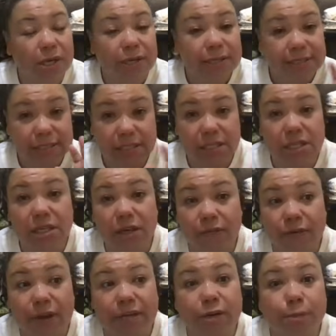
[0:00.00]
see if
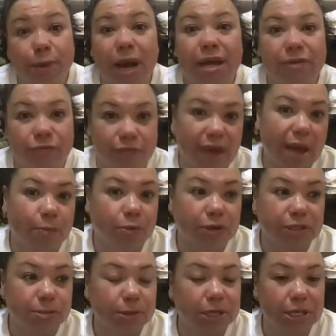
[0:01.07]
I could buy
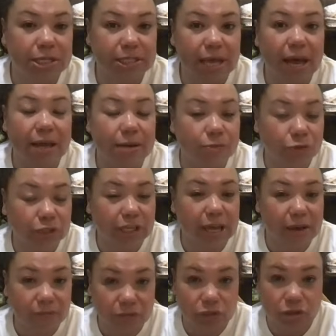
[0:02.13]
fabrics because I am really
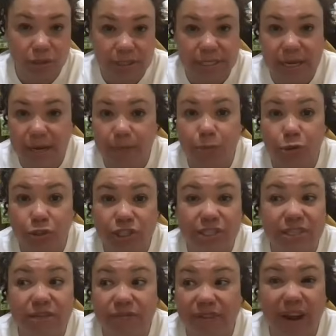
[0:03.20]
having a hard time
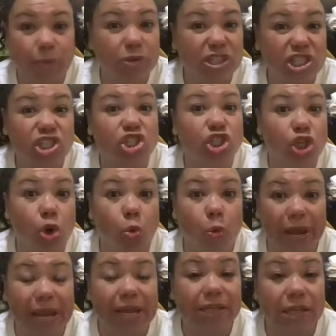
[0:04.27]
purchasing fabrics as
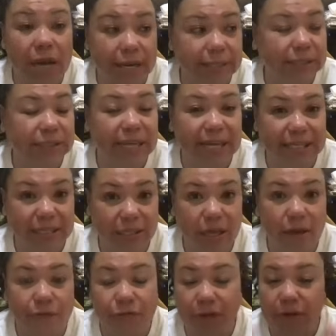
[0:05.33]
Joanne kind of like
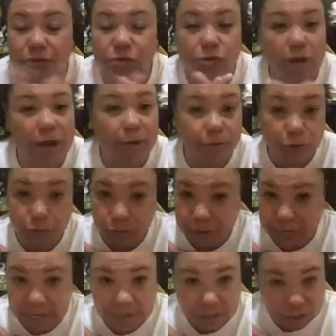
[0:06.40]
left. I don't know how you
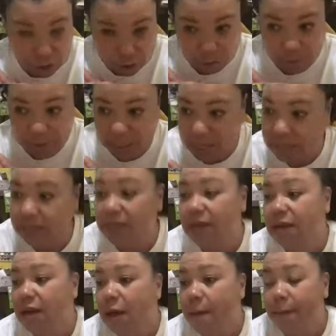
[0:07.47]
guys are doing it,
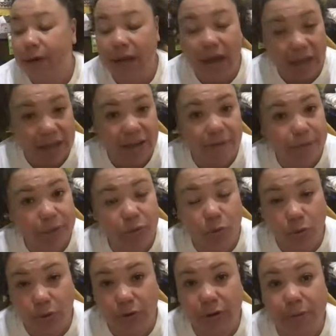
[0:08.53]
but I have been
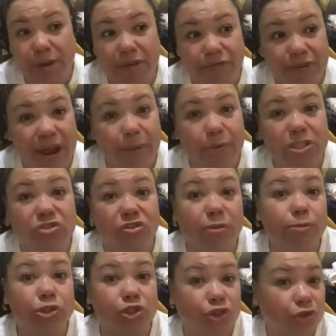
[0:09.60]
ordering my fabrics from
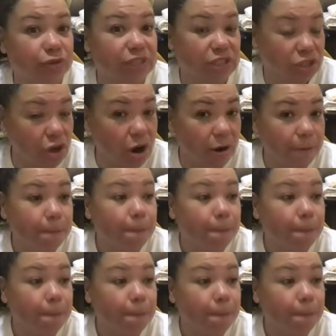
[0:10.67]
Missouri Star.